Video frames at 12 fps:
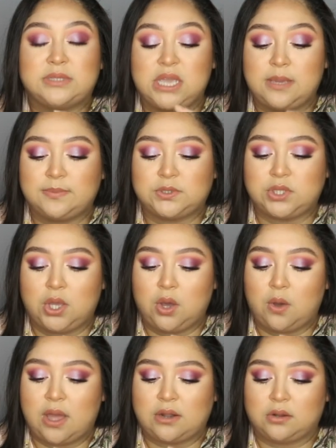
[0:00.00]
Tape,
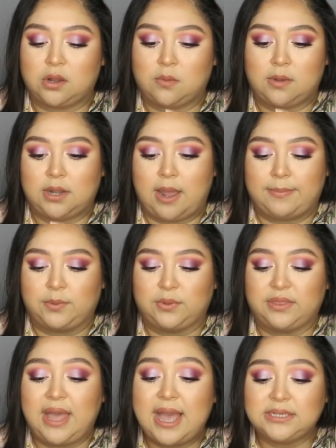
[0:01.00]
so I don't know what happened
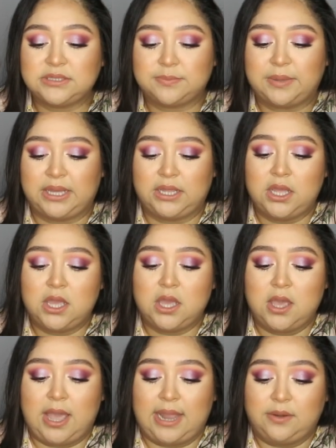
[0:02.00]
with that. But
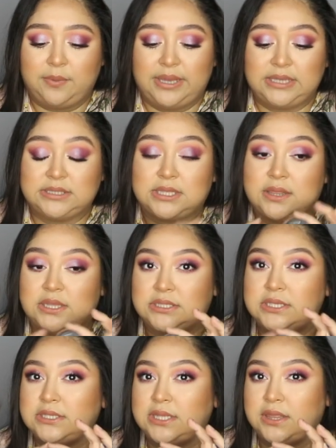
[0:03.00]
anyways,
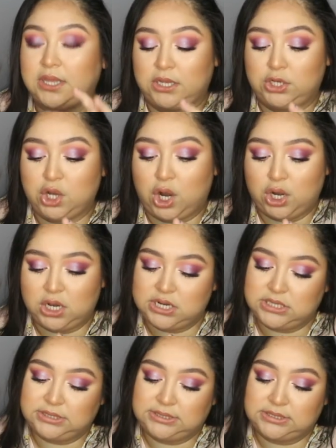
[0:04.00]
this is the
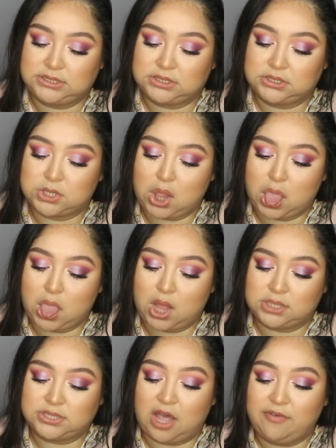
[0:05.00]
NARS
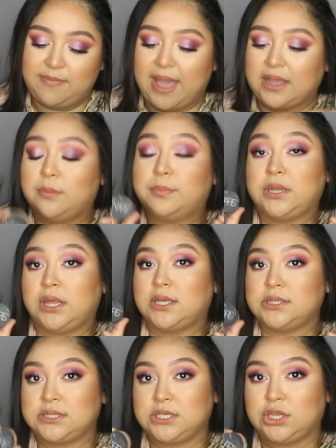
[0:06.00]
Soft Matte Complete
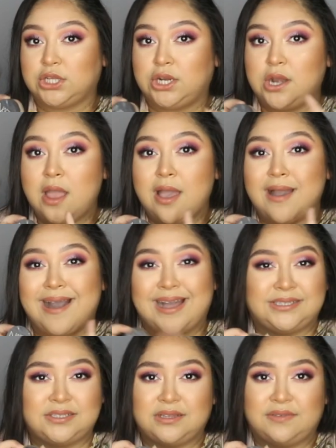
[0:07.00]
Concealer.
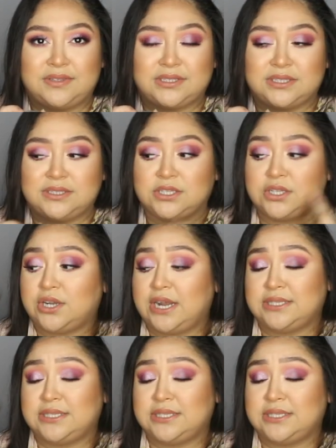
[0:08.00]
I still love this concealer.